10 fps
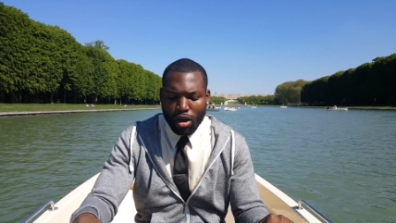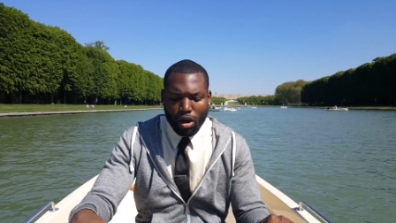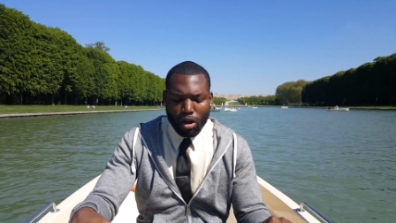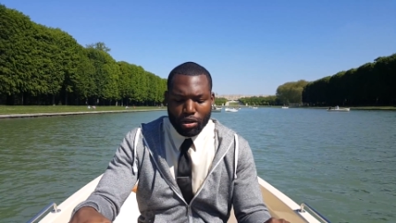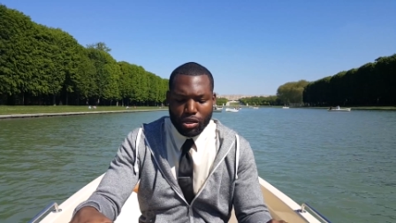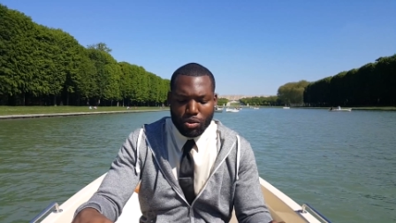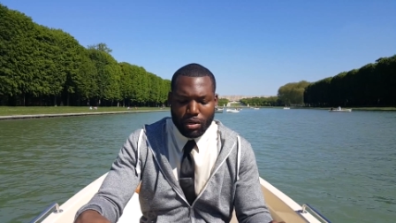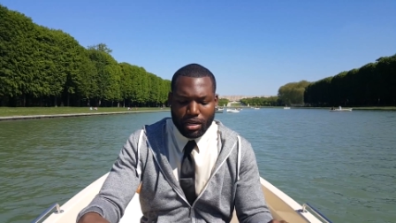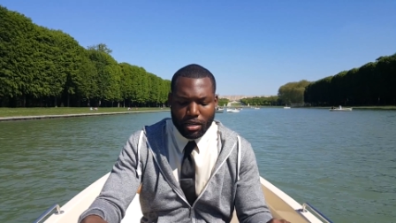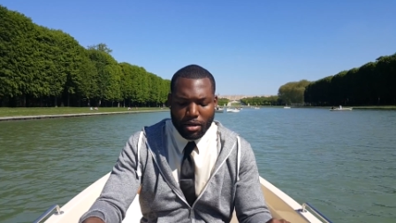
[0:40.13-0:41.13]
Are you
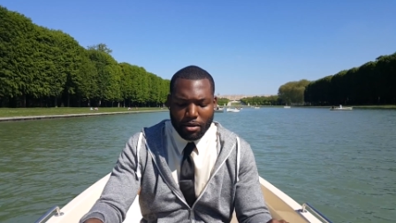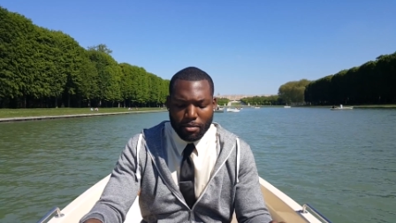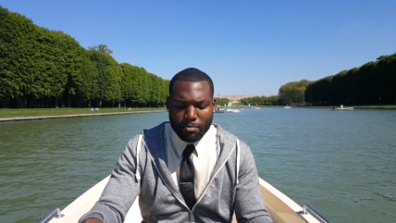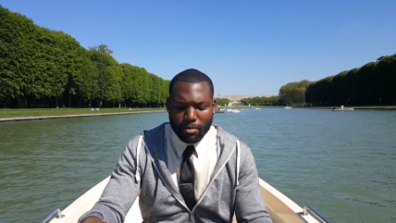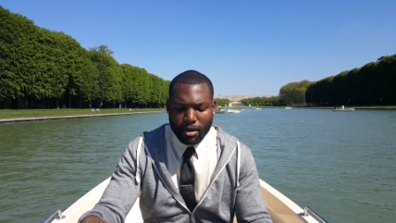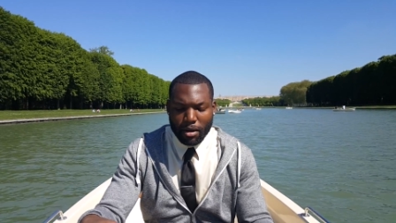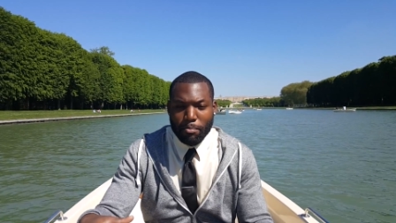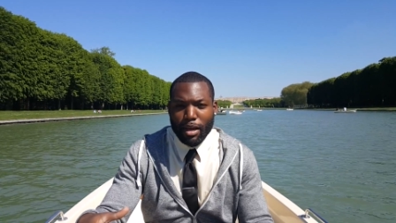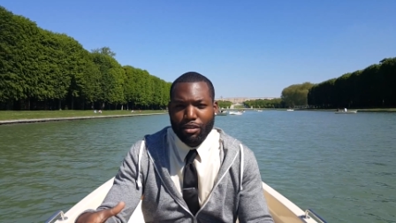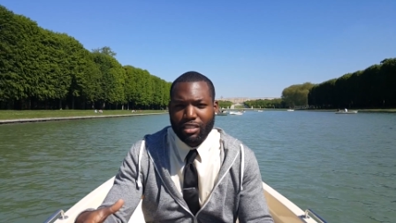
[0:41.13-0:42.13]
in a, a,
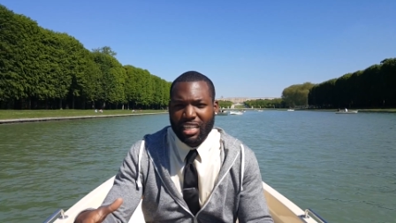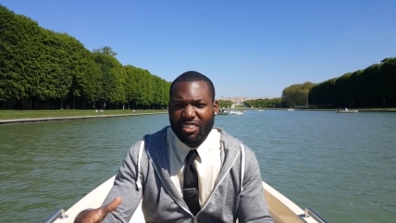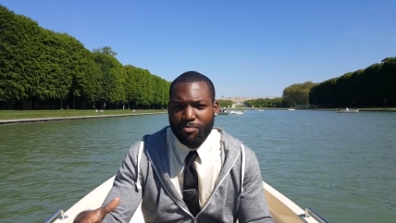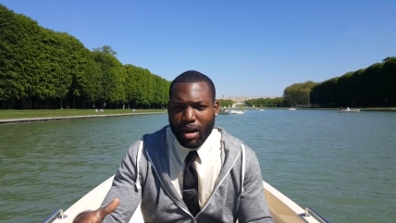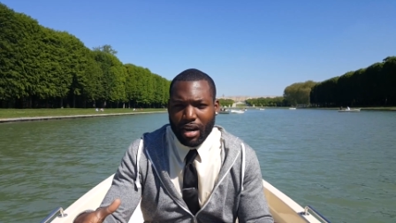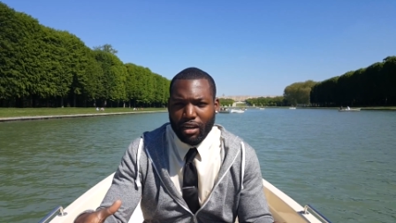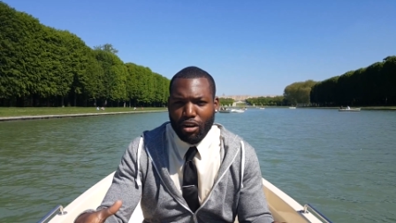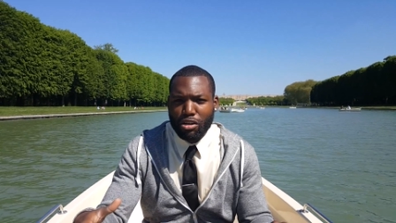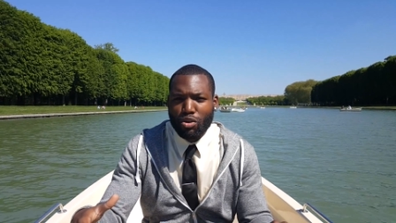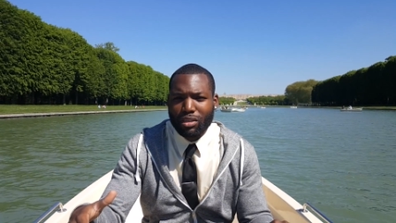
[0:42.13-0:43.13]
better state of mind?
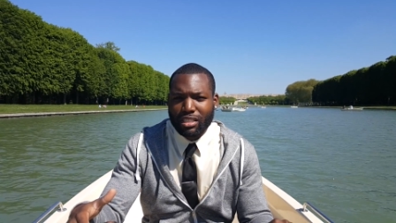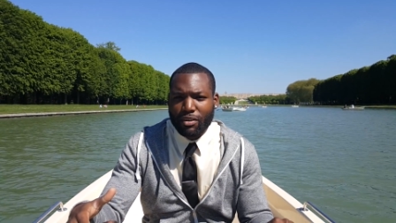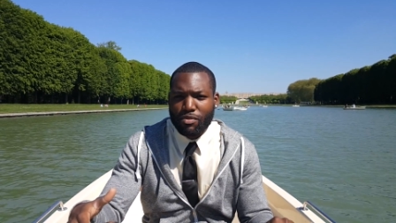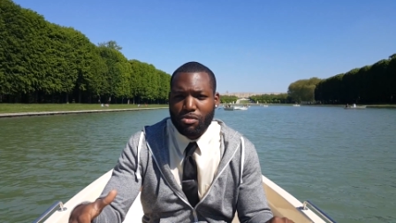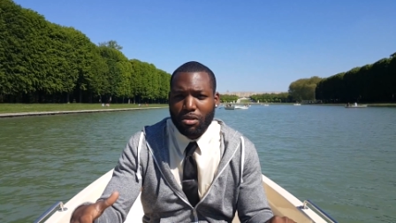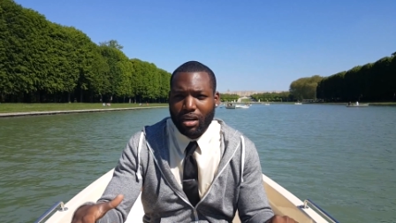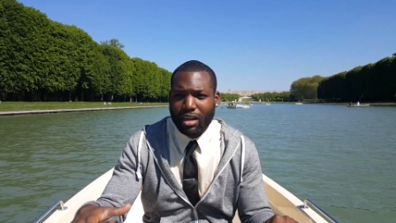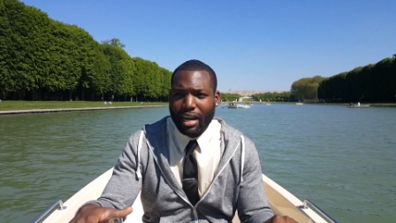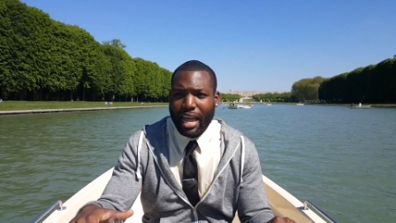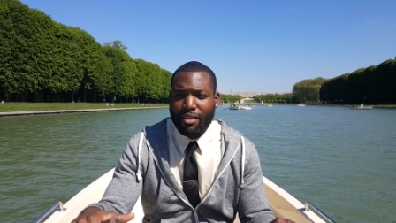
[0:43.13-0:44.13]
Are you doing stuff you
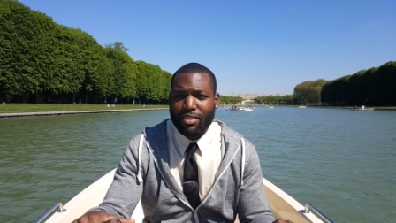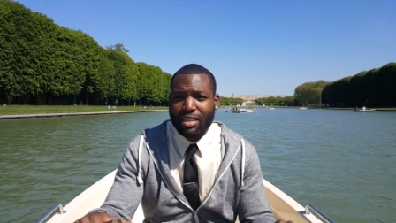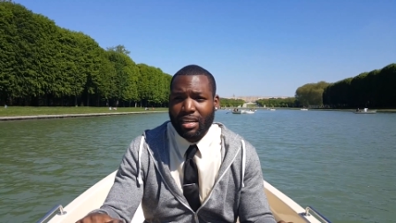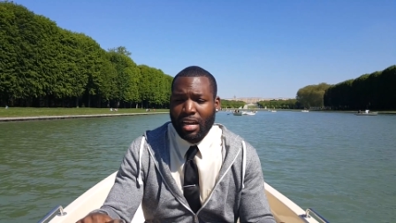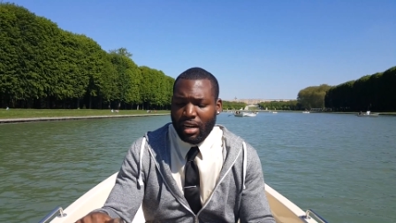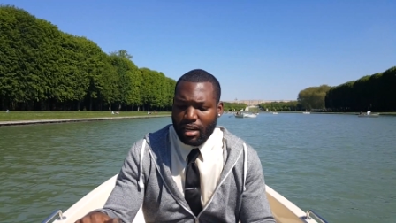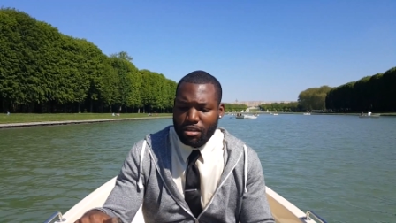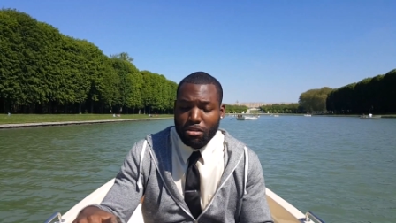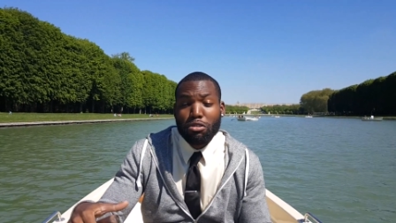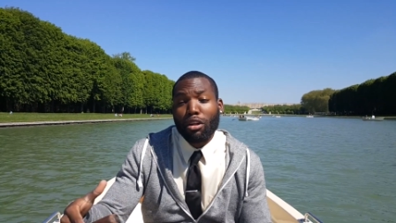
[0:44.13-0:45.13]
uh, haven't, uh,
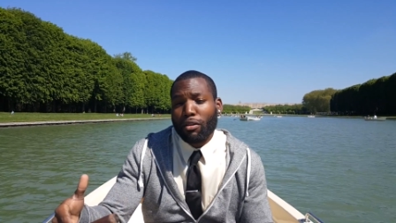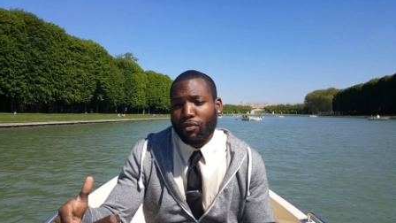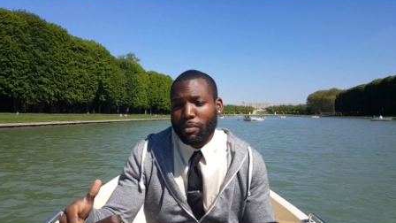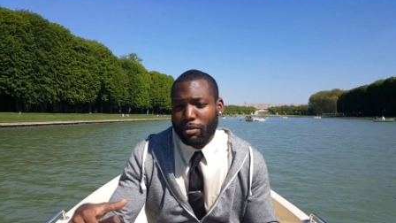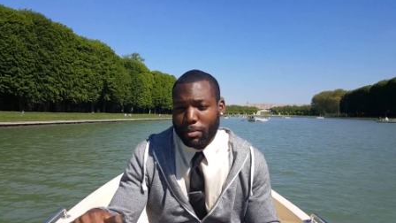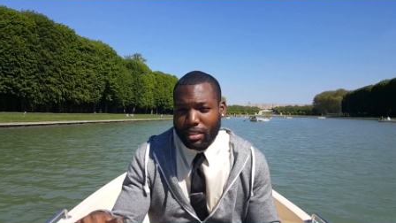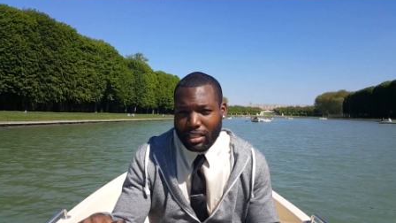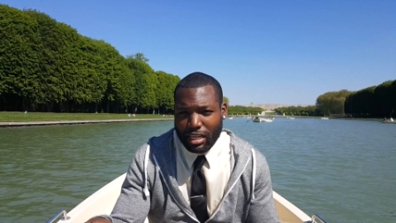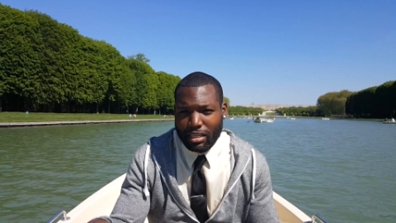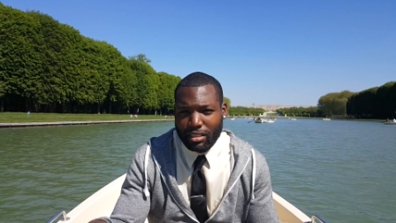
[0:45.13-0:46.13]
you, you learn from your
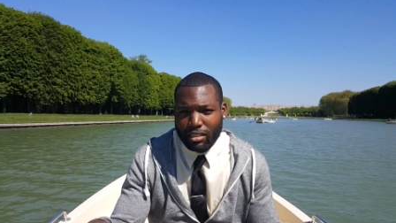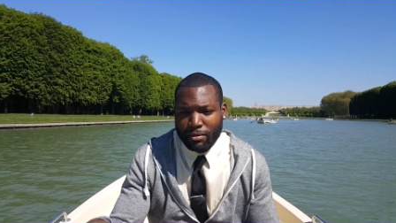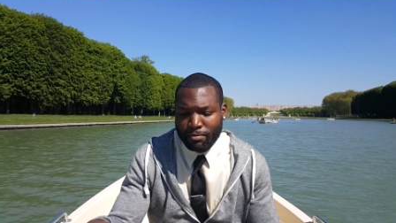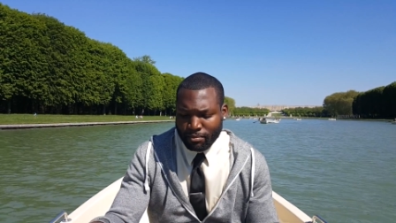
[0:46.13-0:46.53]
mistakes?